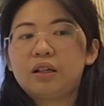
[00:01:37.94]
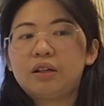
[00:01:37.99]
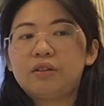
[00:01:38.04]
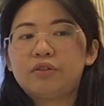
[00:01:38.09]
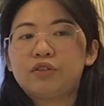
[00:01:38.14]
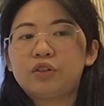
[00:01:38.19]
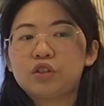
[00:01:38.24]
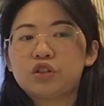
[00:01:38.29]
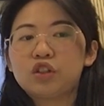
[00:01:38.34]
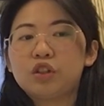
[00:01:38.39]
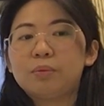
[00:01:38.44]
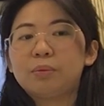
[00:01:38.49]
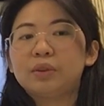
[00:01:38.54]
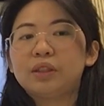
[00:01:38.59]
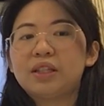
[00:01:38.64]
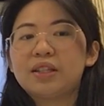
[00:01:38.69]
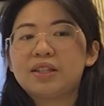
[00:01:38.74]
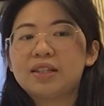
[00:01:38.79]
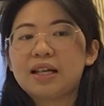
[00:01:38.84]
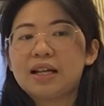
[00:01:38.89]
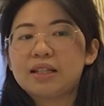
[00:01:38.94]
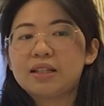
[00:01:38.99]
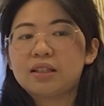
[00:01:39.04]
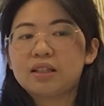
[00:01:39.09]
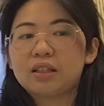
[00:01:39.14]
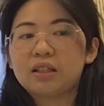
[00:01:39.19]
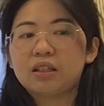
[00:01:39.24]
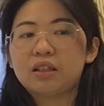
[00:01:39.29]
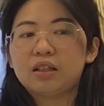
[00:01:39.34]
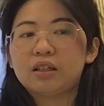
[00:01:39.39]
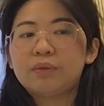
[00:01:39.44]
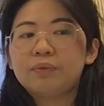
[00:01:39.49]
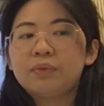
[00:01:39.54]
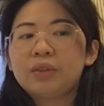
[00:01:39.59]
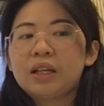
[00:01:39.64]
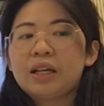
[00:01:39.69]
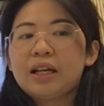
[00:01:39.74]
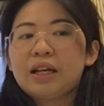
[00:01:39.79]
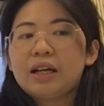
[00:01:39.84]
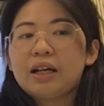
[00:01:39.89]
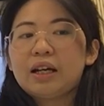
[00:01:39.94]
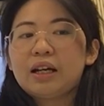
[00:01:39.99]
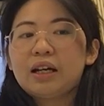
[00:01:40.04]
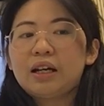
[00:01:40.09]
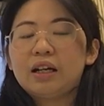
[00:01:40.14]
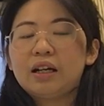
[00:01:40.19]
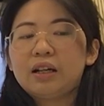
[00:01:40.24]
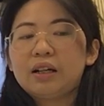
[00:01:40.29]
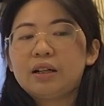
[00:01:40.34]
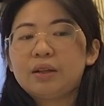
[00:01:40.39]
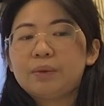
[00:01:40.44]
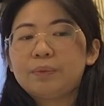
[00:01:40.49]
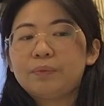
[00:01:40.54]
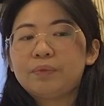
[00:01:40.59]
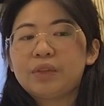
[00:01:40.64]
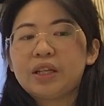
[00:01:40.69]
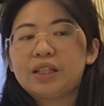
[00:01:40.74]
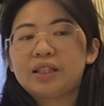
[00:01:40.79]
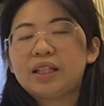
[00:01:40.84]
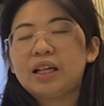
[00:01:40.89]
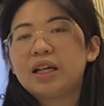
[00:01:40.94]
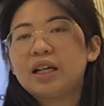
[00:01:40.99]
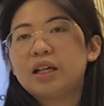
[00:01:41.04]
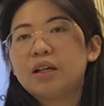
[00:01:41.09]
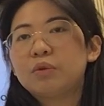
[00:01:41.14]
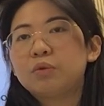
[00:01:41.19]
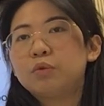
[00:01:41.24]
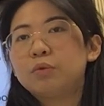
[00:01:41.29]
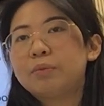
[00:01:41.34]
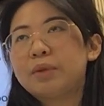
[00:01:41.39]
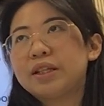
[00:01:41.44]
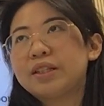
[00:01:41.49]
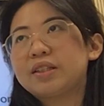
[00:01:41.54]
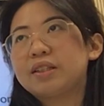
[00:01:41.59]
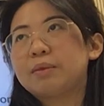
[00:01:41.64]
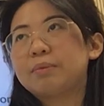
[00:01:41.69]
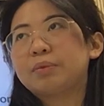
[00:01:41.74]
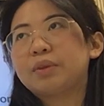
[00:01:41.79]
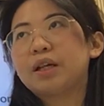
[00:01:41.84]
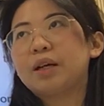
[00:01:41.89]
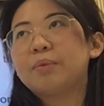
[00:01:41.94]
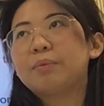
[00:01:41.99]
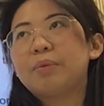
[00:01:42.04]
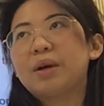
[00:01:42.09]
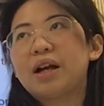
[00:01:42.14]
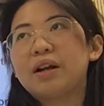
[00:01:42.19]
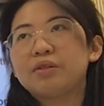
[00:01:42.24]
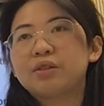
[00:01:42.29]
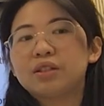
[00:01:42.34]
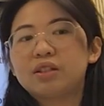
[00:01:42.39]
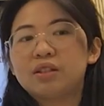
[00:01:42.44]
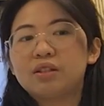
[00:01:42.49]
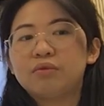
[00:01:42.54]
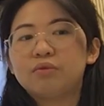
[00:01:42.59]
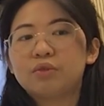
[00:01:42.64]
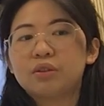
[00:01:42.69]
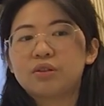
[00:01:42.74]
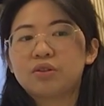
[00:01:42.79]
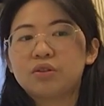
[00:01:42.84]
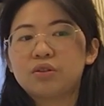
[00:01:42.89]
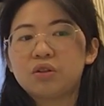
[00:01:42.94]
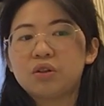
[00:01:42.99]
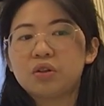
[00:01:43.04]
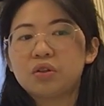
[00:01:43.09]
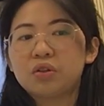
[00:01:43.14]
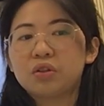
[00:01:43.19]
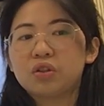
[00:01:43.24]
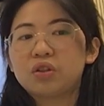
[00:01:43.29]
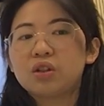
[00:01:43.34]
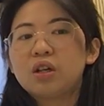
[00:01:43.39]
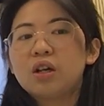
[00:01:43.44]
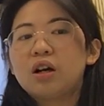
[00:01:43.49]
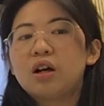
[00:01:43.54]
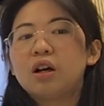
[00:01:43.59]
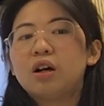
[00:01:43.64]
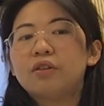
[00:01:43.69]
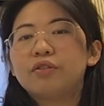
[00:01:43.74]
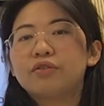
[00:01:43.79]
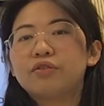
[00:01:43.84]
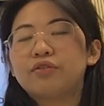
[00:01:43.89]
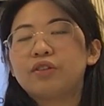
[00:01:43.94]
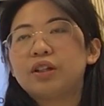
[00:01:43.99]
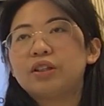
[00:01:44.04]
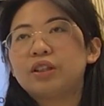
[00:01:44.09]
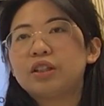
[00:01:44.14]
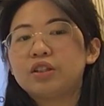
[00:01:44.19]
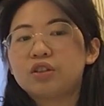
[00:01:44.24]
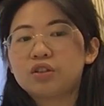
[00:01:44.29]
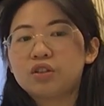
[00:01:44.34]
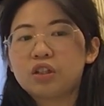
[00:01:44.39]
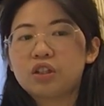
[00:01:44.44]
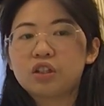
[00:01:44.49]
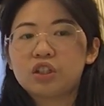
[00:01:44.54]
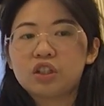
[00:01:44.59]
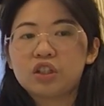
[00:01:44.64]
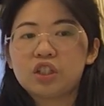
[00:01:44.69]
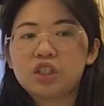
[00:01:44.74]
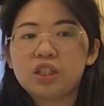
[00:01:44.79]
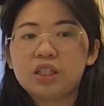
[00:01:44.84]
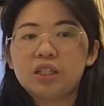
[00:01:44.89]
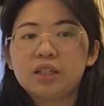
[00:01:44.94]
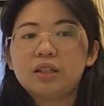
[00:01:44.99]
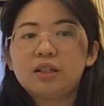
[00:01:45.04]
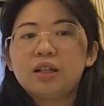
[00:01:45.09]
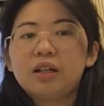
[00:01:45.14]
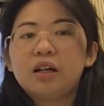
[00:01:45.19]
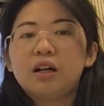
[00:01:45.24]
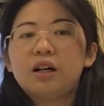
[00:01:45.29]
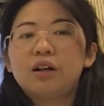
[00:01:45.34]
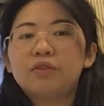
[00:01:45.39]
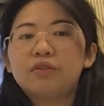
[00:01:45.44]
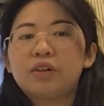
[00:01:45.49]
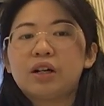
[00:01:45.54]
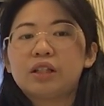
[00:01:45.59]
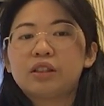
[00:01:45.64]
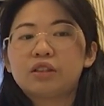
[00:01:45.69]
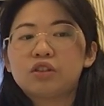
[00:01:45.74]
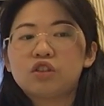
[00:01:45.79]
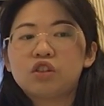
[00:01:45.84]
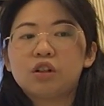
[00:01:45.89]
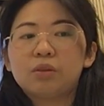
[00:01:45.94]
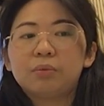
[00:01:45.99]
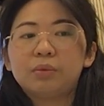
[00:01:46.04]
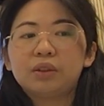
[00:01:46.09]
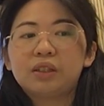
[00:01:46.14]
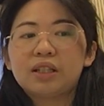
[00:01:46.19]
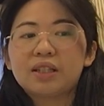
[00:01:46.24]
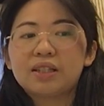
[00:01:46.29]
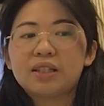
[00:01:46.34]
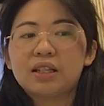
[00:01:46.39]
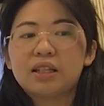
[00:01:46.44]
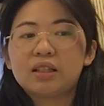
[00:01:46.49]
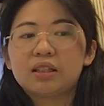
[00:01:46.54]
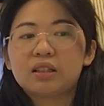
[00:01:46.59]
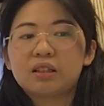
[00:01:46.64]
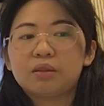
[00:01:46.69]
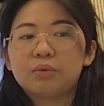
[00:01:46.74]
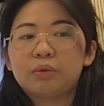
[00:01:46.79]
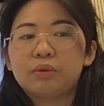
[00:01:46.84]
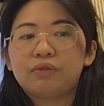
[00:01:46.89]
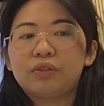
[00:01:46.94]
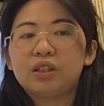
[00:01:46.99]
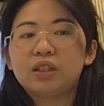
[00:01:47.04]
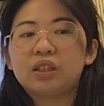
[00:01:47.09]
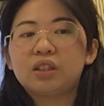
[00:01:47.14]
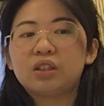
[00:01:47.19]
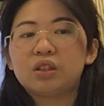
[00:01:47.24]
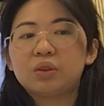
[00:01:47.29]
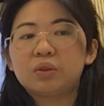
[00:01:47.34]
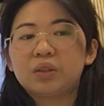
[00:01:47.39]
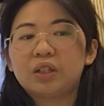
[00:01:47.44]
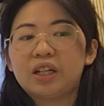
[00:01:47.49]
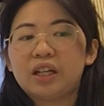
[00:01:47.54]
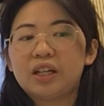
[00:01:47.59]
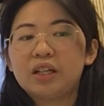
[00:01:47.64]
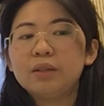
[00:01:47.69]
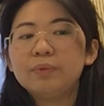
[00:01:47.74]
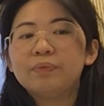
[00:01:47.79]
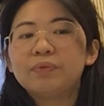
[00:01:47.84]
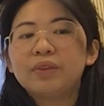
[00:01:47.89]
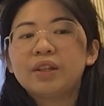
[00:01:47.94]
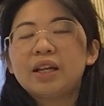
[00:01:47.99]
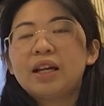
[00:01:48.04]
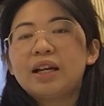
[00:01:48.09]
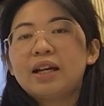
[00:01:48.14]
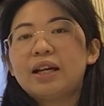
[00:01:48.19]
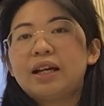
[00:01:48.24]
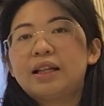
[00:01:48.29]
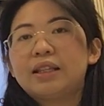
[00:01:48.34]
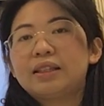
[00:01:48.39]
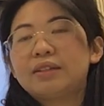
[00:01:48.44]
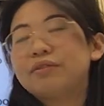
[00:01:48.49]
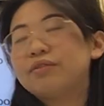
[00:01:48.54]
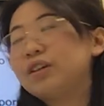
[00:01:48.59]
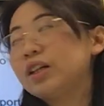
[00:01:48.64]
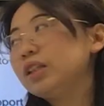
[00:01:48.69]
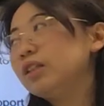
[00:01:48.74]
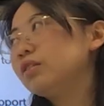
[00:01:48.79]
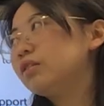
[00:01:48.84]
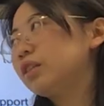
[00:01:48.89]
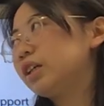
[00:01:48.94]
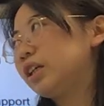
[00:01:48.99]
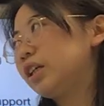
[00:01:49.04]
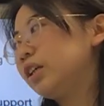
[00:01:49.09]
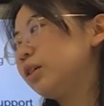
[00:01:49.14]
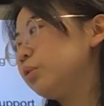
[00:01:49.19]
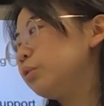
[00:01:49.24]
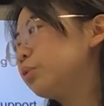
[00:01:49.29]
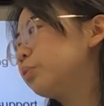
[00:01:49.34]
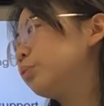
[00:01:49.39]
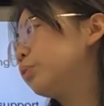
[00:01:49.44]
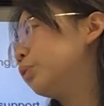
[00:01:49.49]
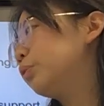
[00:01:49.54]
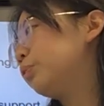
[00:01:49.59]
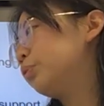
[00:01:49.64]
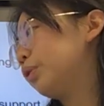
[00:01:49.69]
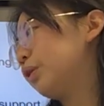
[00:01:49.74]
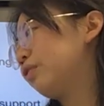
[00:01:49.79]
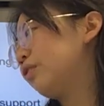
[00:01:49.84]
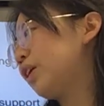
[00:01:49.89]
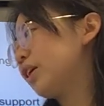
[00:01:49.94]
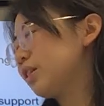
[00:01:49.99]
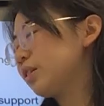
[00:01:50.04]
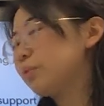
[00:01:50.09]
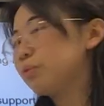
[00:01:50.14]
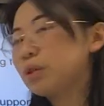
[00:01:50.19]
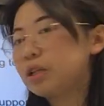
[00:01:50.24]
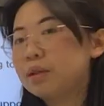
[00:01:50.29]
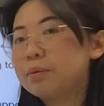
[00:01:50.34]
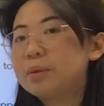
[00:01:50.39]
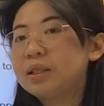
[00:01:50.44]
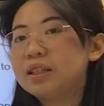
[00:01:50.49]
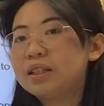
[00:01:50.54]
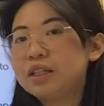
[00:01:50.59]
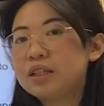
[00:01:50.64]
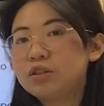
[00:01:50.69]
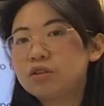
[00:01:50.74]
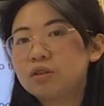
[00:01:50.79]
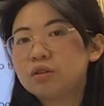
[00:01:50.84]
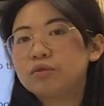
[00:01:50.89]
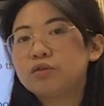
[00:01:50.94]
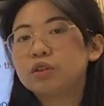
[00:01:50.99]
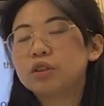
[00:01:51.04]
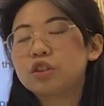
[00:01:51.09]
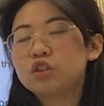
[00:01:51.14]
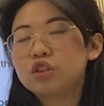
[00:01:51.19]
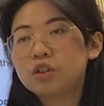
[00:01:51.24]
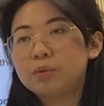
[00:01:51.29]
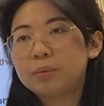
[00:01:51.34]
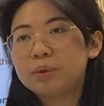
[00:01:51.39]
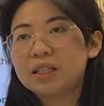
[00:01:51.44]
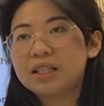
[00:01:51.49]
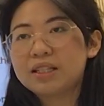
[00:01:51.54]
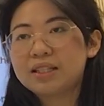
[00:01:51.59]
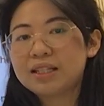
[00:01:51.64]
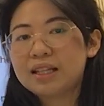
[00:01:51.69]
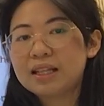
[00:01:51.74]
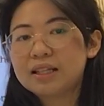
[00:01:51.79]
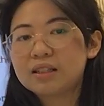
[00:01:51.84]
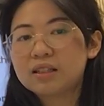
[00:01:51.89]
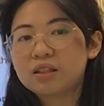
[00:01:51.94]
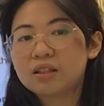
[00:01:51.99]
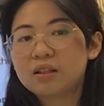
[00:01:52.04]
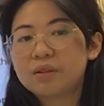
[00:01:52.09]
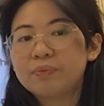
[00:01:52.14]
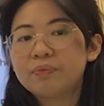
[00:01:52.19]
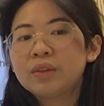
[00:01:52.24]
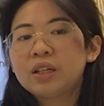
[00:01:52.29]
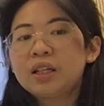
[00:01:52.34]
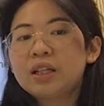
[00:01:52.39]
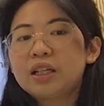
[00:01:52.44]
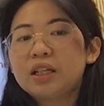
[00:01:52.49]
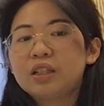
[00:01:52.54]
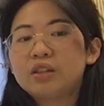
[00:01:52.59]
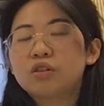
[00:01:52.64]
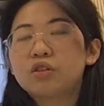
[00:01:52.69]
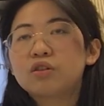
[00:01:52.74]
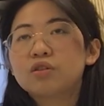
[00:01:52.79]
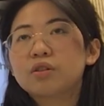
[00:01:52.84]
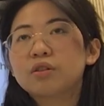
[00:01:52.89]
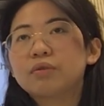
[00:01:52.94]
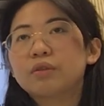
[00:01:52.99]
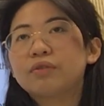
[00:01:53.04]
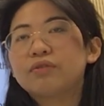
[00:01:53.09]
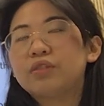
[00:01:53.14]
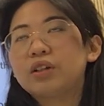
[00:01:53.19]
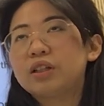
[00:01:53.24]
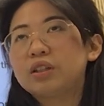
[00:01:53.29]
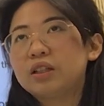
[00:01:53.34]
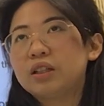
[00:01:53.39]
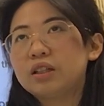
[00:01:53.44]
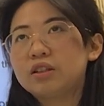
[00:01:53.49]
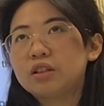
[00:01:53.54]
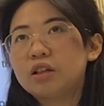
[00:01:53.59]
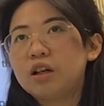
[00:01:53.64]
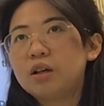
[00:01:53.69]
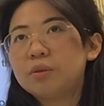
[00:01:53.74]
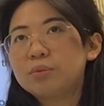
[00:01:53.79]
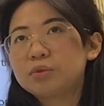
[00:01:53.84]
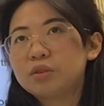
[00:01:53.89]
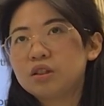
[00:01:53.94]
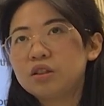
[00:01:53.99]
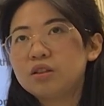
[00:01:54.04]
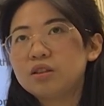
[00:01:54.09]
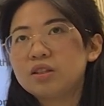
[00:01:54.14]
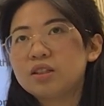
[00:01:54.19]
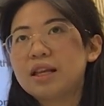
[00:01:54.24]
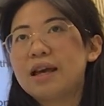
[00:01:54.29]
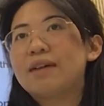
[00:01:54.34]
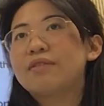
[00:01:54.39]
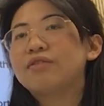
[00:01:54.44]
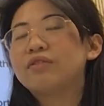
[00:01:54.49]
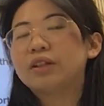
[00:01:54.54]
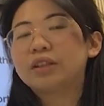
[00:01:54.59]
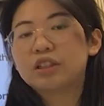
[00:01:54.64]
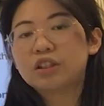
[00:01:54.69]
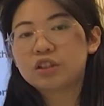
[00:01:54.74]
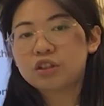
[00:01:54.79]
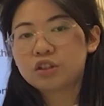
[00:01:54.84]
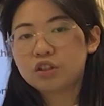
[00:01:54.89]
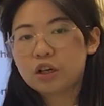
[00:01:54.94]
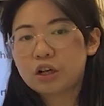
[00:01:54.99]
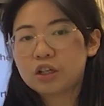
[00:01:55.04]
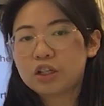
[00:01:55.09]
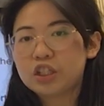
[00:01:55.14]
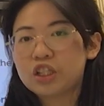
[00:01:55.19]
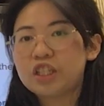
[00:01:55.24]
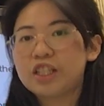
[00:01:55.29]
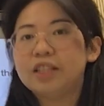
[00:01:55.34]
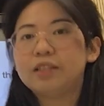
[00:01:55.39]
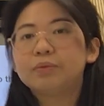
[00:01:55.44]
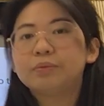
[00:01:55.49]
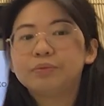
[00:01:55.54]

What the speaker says: for John Money Center, and then I will make some comparative research of funding strategy of other John Money Center within the UK. And then finally, we will provide some recommendation for the John Money Center in terms of the funding options and funding strategy.